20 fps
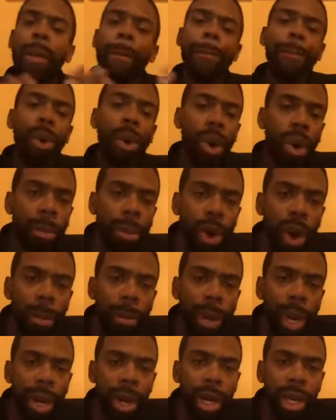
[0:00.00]
more and more
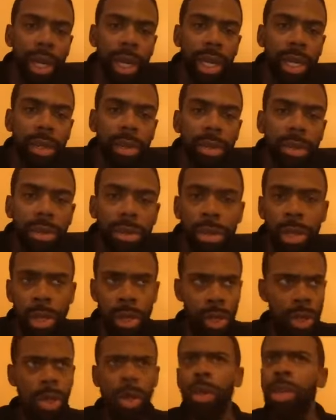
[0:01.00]
Americans,
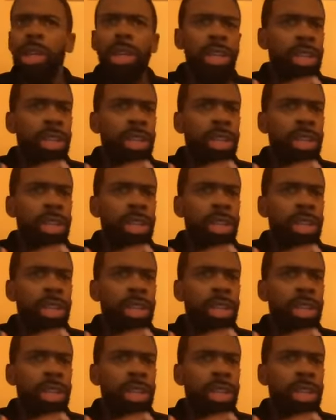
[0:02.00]
you know,